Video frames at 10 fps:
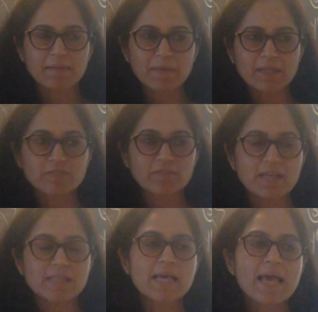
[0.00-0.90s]
mix of
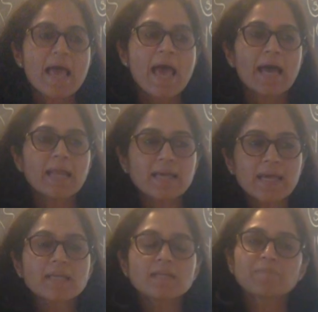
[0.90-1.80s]
things, and
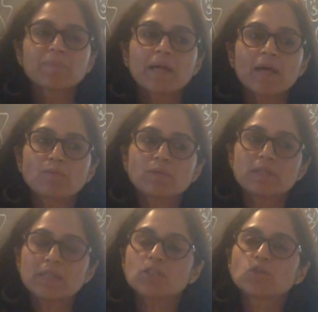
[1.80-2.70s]
yet it
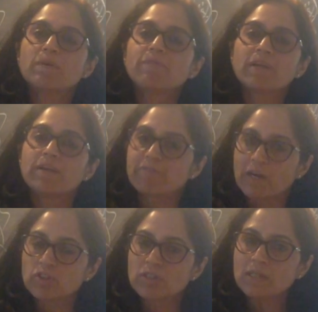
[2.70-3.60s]
needed to be very
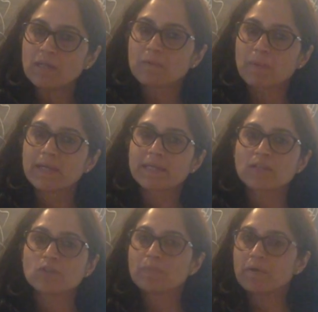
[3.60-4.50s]
functional. While it
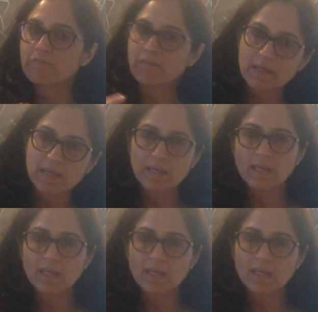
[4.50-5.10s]
had to be funky